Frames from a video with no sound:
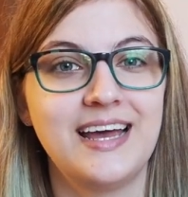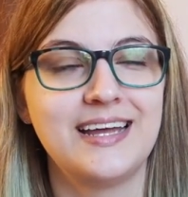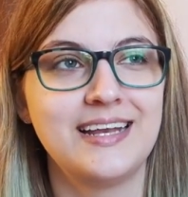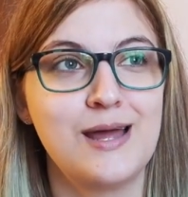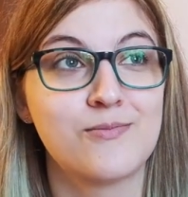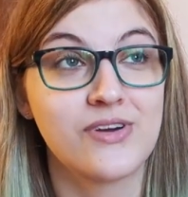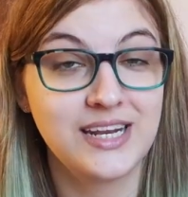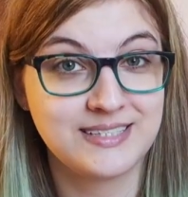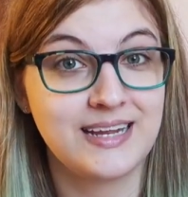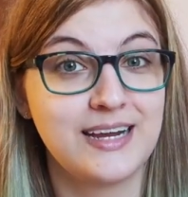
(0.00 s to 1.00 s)
and I'm
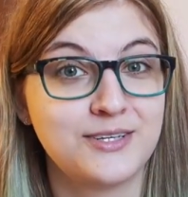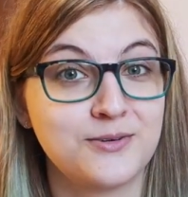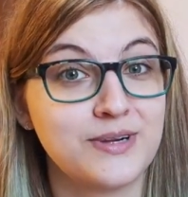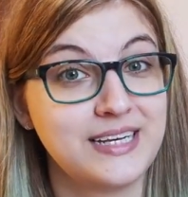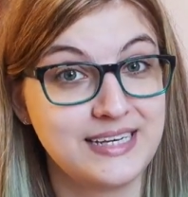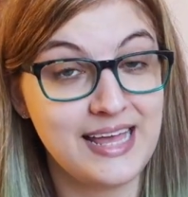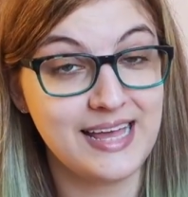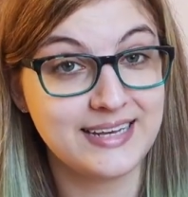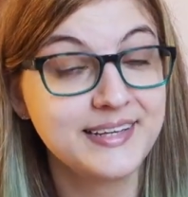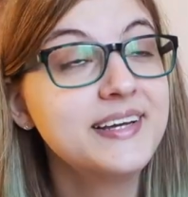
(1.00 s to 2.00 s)
really scared to read
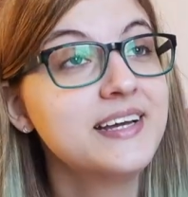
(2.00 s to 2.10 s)
that